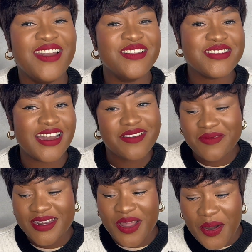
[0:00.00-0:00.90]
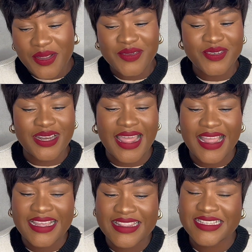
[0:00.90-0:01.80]
also let me know if you
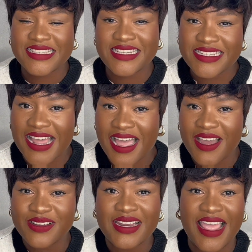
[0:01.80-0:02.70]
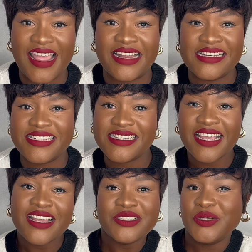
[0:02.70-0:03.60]
like the sit down and
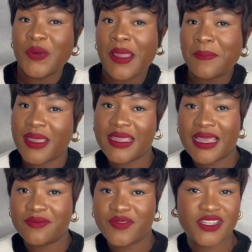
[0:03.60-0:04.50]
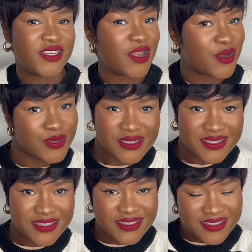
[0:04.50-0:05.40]
doing makeup videos,